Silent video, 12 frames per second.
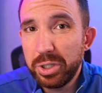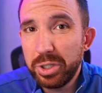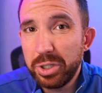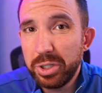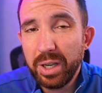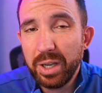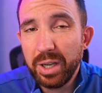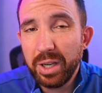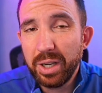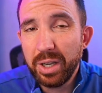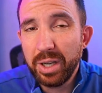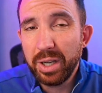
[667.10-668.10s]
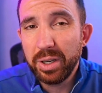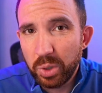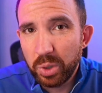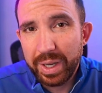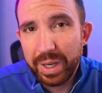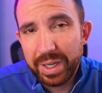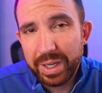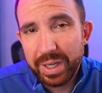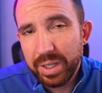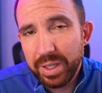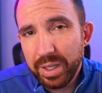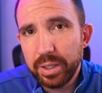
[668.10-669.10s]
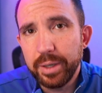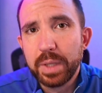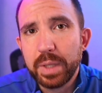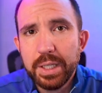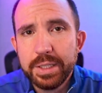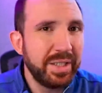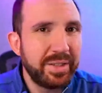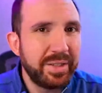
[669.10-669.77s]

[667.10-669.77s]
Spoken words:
not going to show any income. So this